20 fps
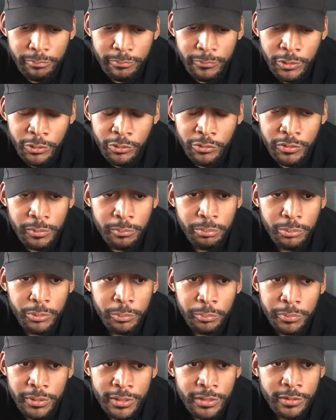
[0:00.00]
using
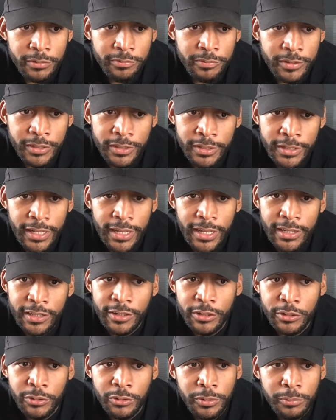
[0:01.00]
Premiere, figuring out how to
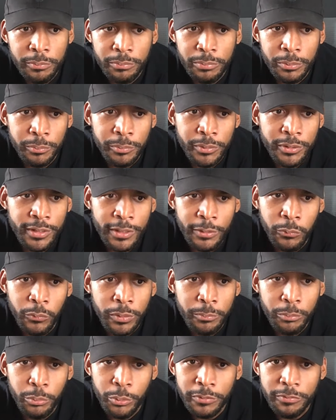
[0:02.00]
do it. Premiere like
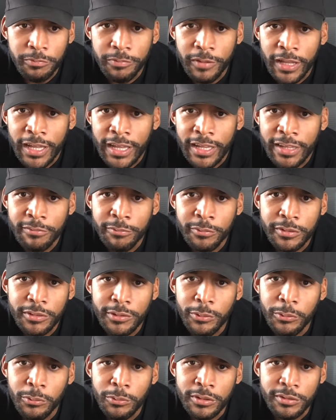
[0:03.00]
1.5 with
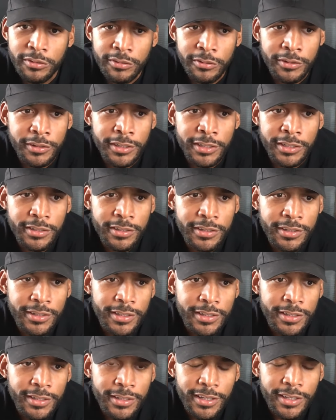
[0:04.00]
the horse on it.
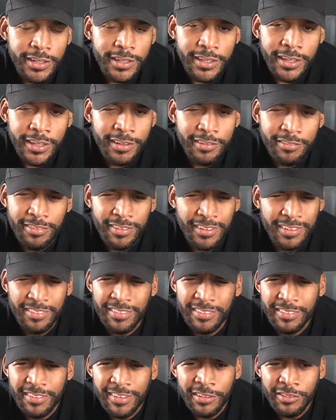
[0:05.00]
It's like
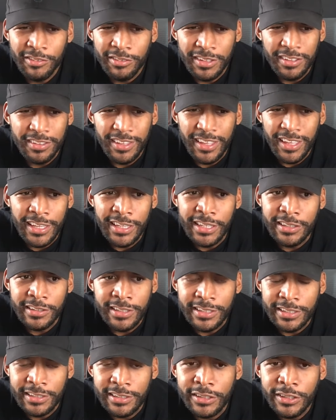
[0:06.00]
since the age like 8,
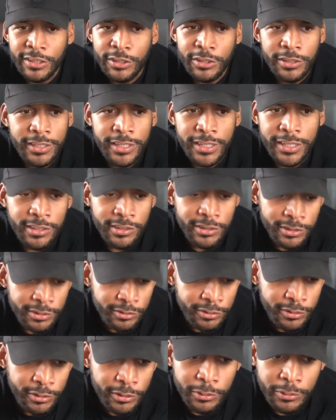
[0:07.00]
like literally 8
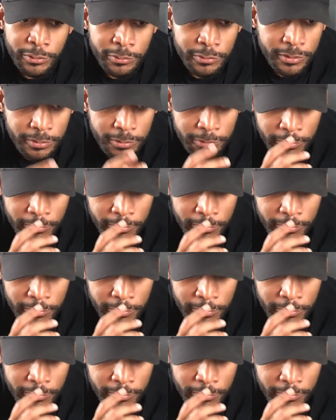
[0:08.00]
years old,